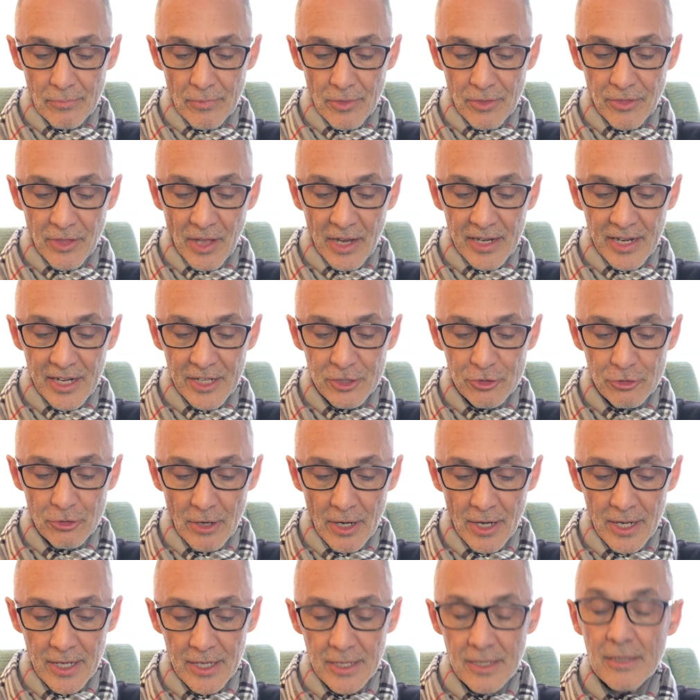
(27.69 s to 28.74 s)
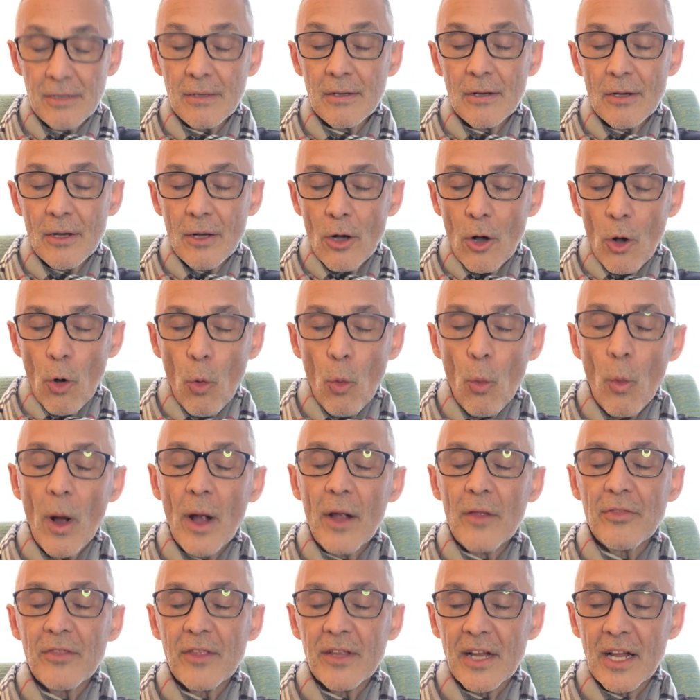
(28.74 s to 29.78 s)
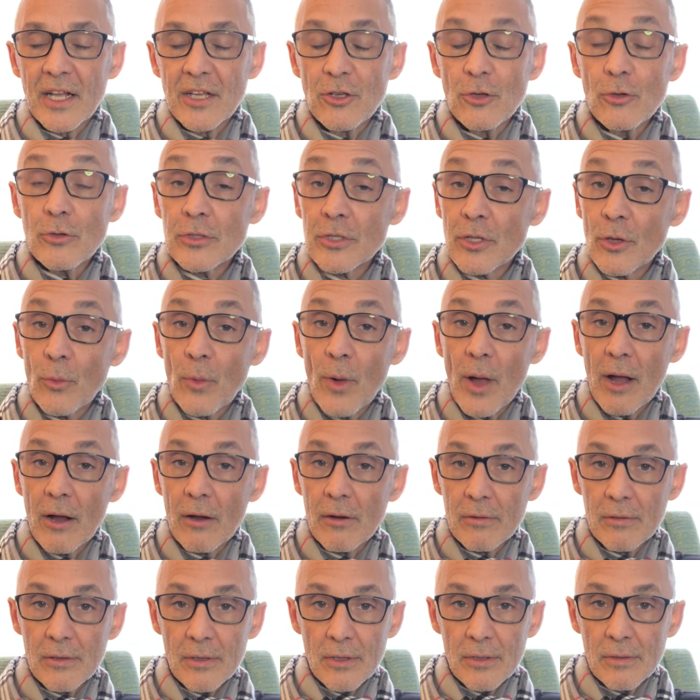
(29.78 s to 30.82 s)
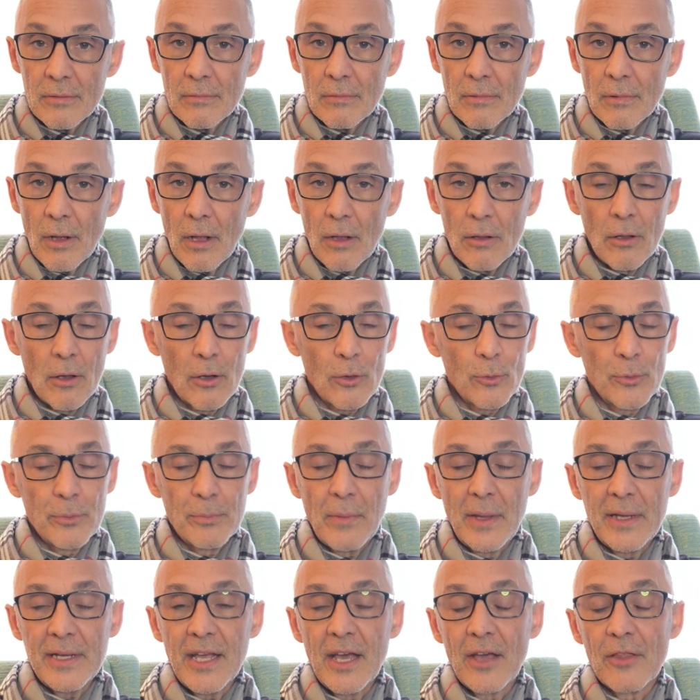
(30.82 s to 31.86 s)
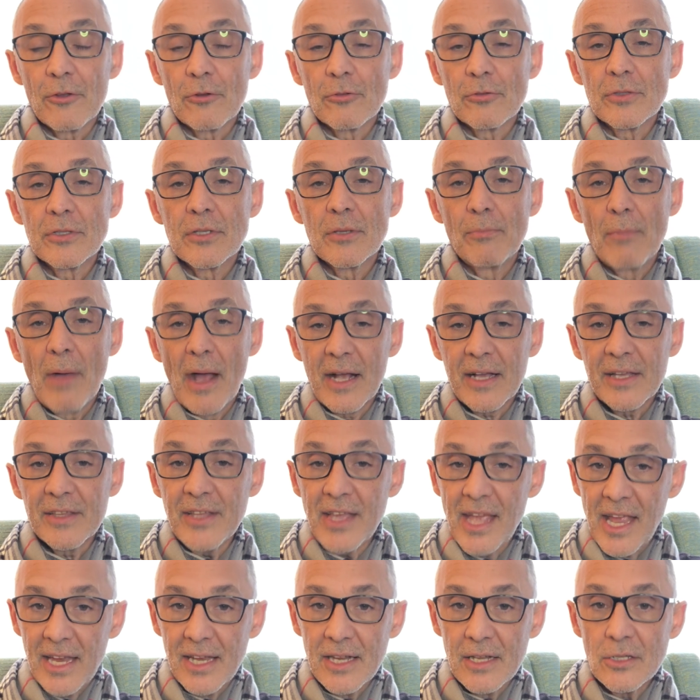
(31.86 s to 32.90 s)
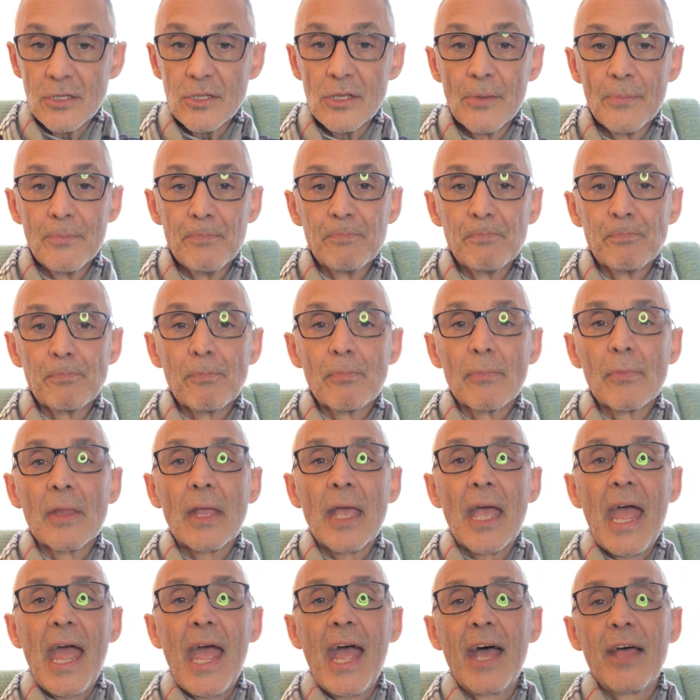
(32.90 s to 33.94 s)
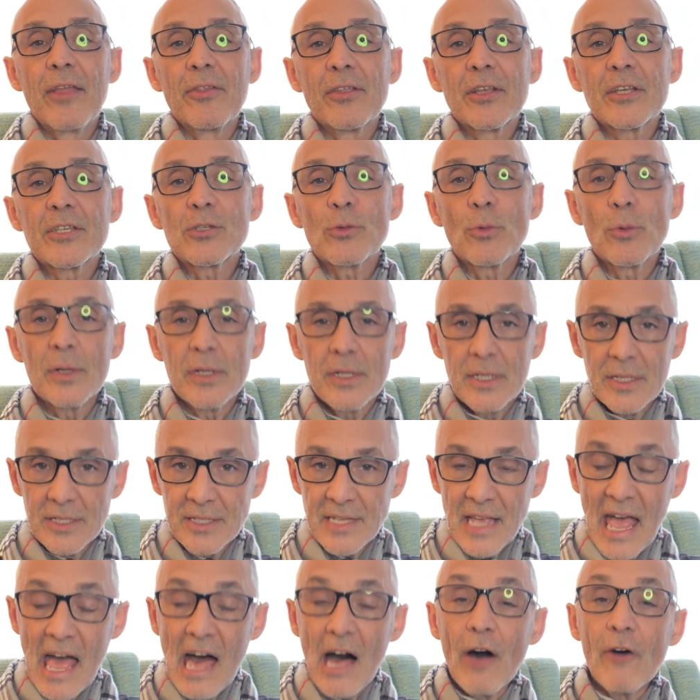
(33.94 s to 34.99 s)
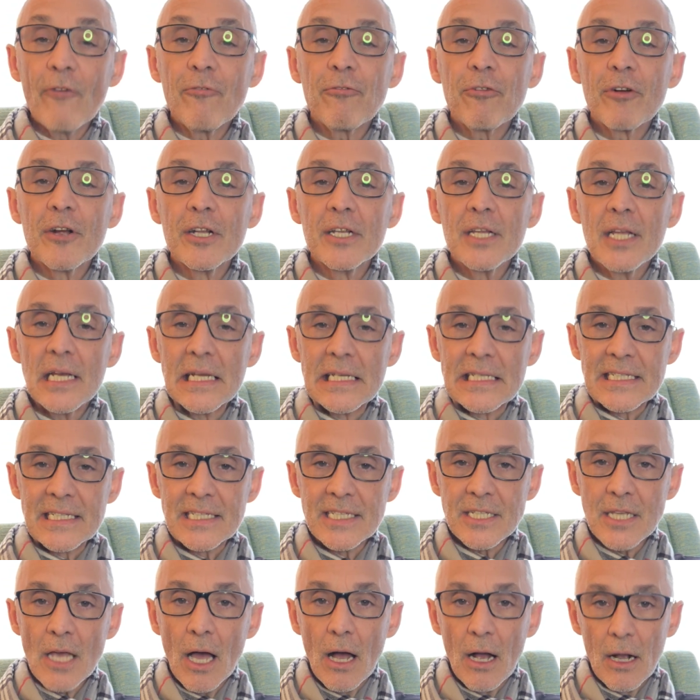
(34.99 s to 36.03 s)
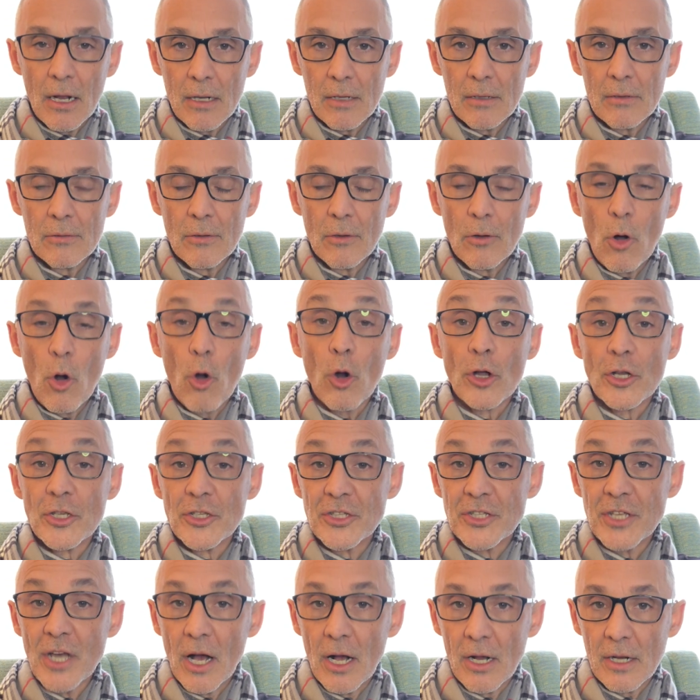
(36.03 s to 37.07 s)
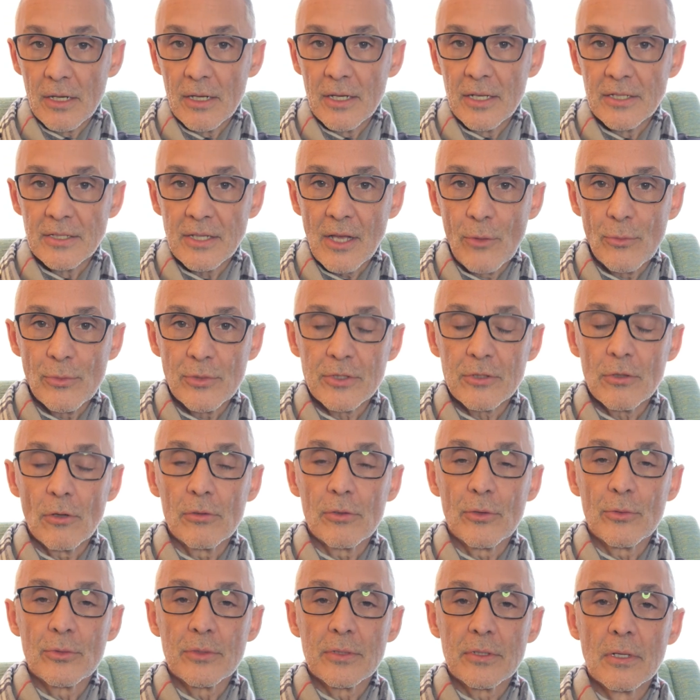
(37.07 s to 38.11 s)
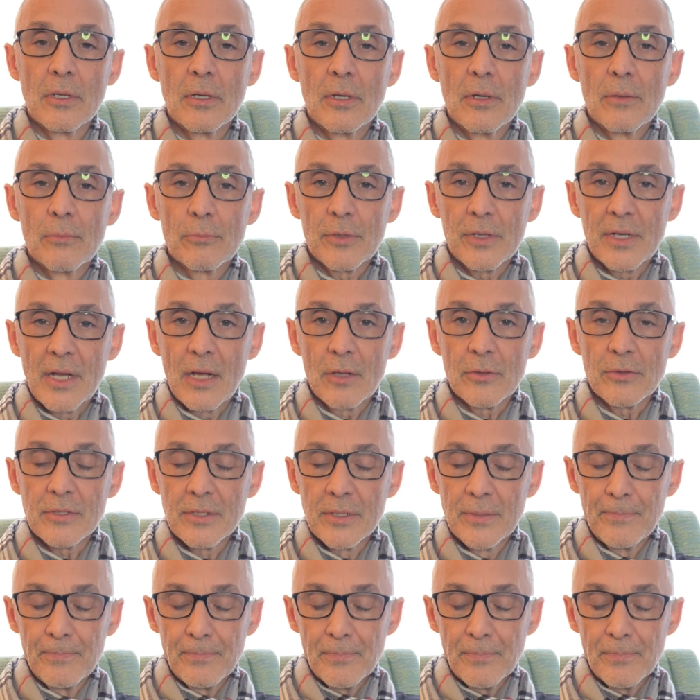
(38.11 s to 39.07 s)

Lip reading: thought I'd try one that I used to wear along with many others back in the 80s. And this one is Alfred Sung, or Zung, as I was told it was pronounced.